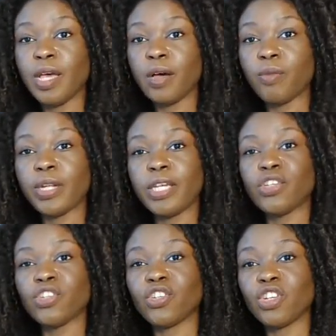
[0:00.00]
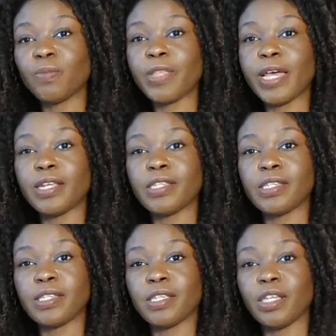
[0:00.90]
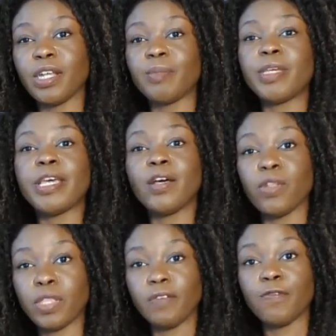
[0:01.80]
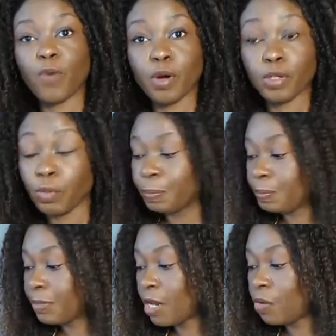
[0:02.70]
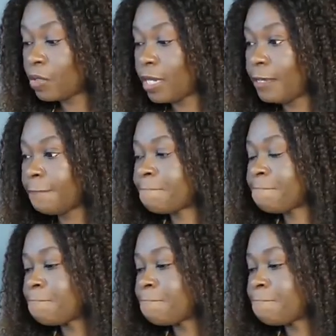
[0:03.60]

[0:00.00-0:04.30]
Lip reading: a relationship that is going to be healthy for you. Okay.